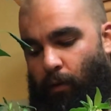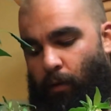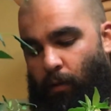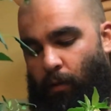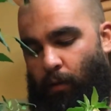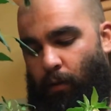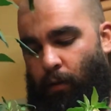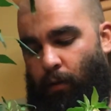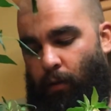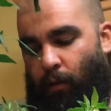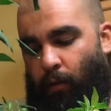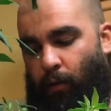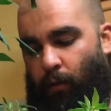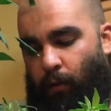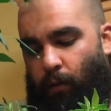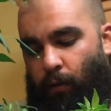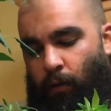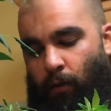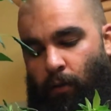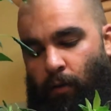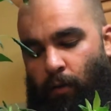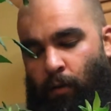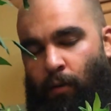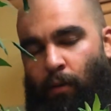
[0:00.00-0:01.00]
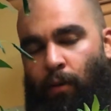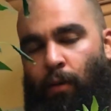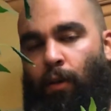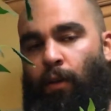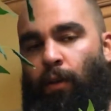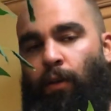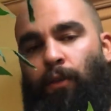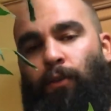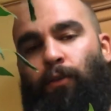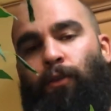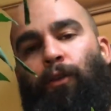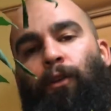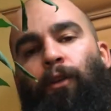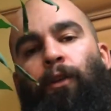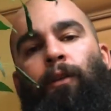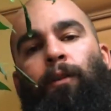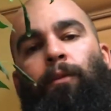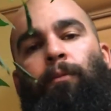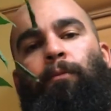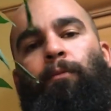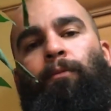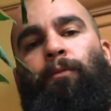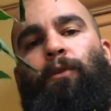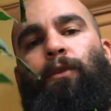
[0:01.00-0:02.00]
in
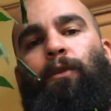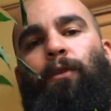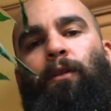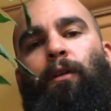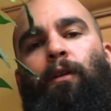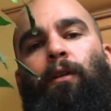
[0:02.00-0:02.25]
terms